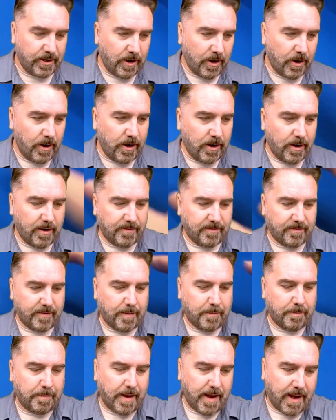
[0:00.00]
off
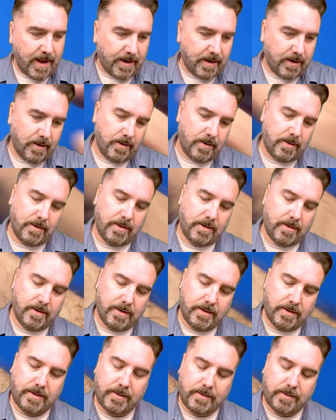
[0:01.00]
back,
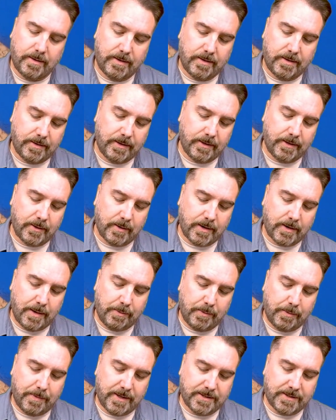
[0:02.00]
a couple
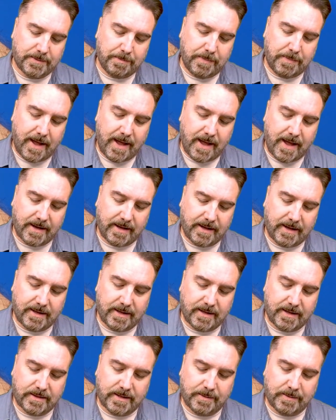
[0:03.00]
months back
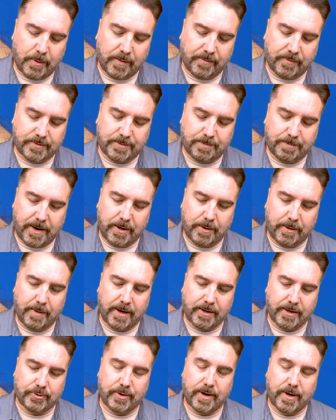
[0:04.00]
in the Marvel Spider-Man
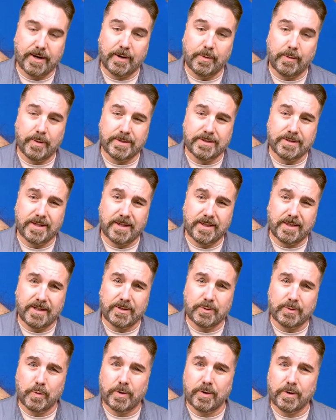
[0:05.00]
trading ones. These
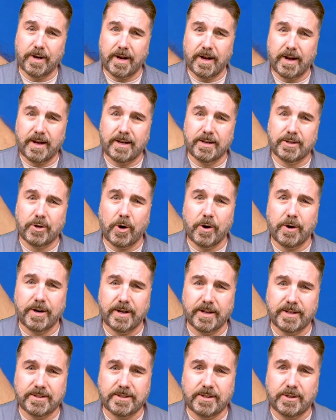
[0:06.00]
were a Target
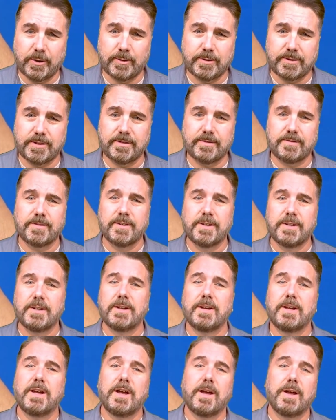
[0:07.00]
exclusive.
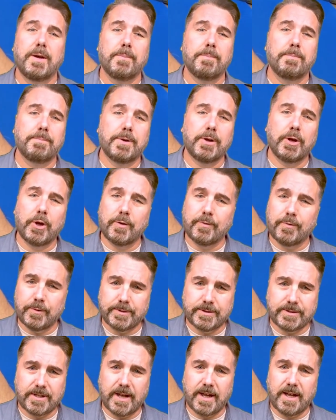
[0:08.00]
Beautiful
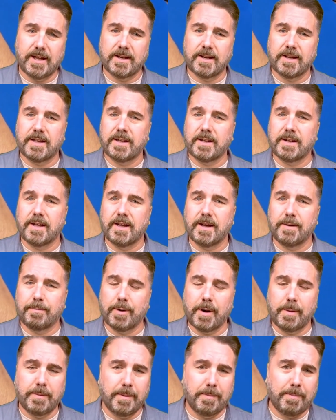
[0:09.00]
set. It brought
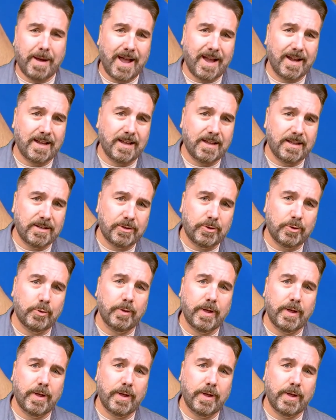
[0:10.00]
me back into the